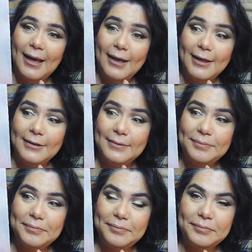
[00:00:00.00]

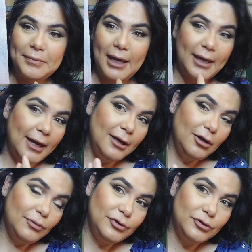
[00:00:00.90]
and I
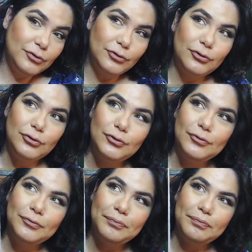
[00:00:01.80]
love
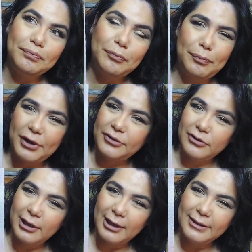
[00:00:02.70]
to
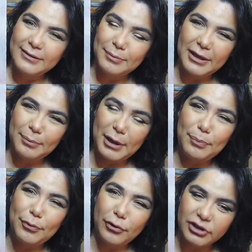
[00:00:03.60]
personalize my
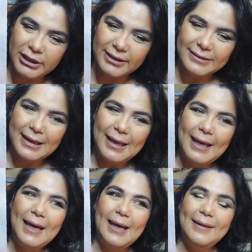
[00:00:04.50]
projects
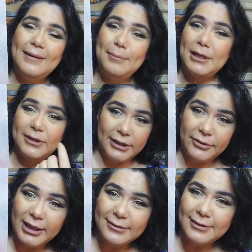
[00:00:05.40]
and the
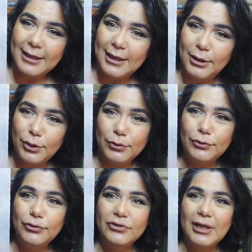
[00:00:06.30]
materials that I
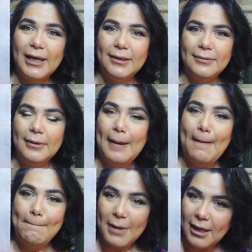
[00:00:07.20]
use, and
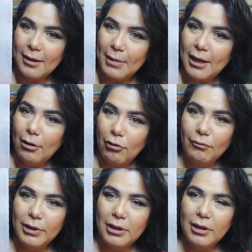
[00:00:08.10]
make my
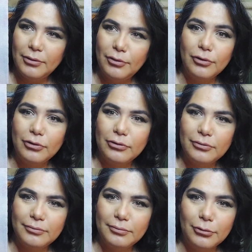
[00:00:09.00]
hobby, you know,
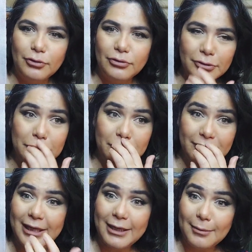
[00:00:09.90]
more
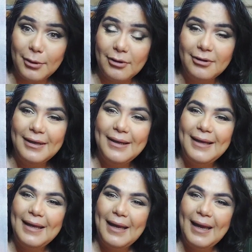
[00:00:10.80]
sustainable.
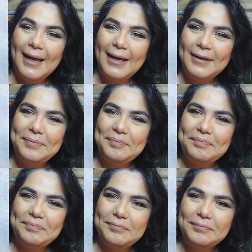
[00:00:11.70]

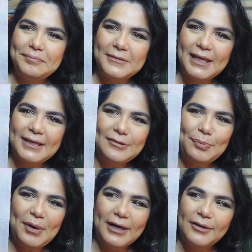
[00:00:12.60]
And that is
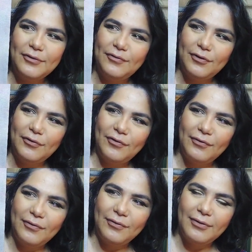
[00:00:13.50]
part of
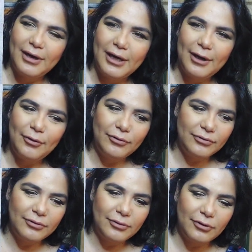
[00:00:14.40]

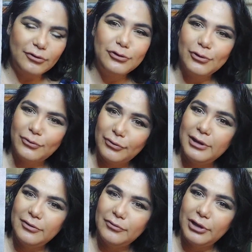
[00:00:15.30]
how also
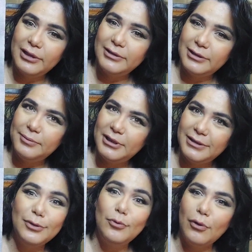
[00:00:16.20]

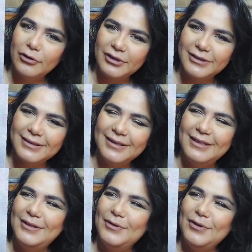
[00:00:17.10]
creativity works.
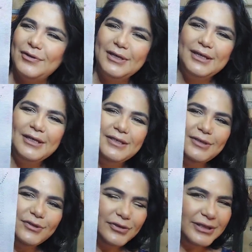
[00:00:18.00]
You know,
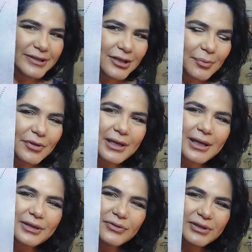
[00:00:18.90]
you see
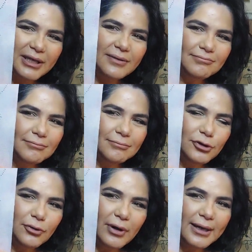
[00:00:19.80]
something and you say,
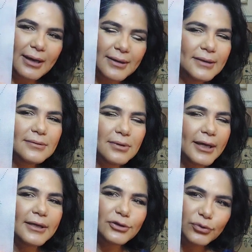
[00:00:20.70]
you know,
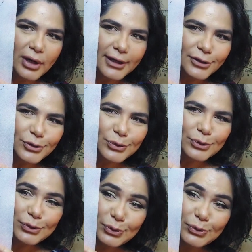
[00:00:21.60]
I can try to
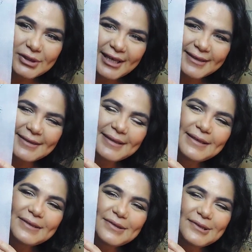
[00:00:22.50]
do that.
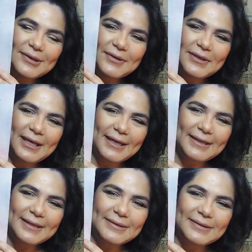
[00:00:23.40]
So yeah,
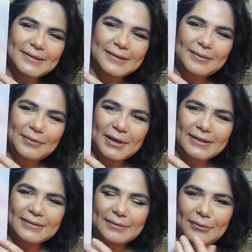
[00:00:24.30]
this
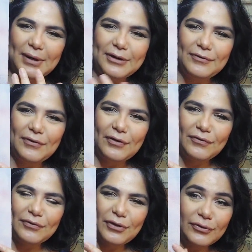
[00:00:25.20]
was one of
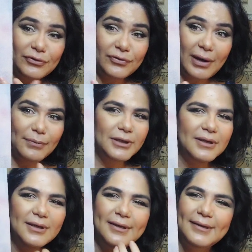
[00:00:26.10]
those
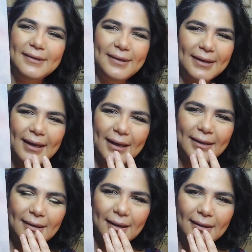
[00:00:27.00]
fabric that
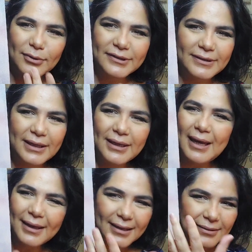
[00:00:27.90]
I was
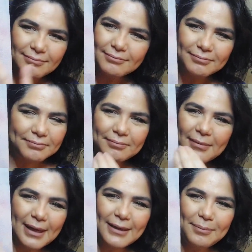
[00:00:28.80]
thinking, I
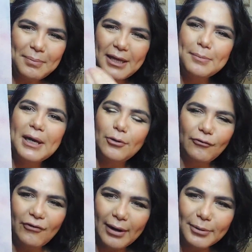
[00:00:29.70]
can make my
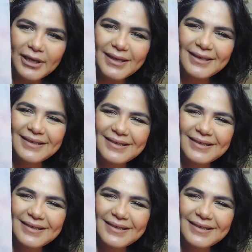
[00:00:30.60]
own fabric.